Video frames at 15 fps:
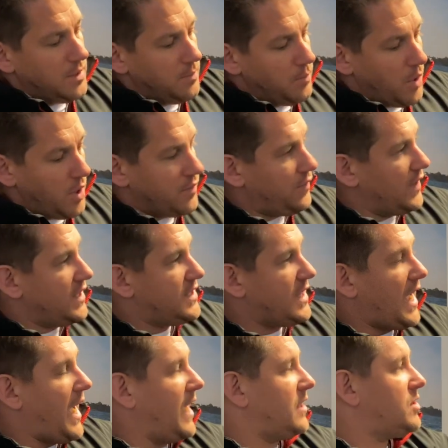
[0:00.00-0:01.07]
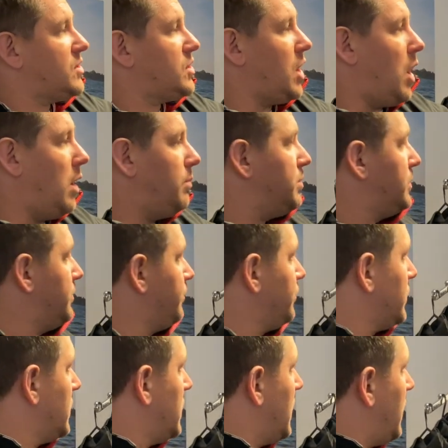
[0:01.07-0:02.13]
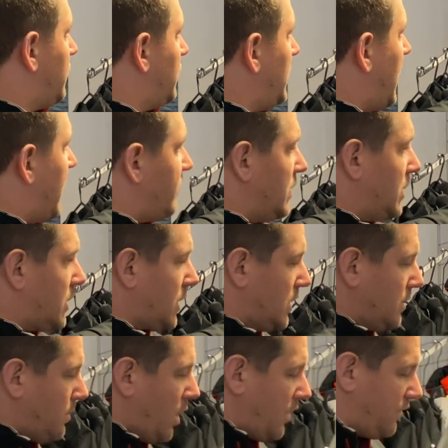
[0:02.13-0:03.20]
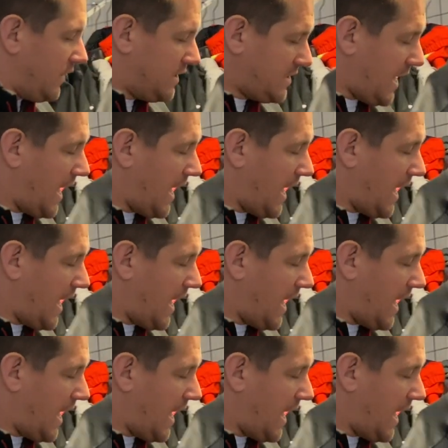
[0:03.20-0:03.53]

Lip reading: Microfleece X top. If we have a look at the Microfleece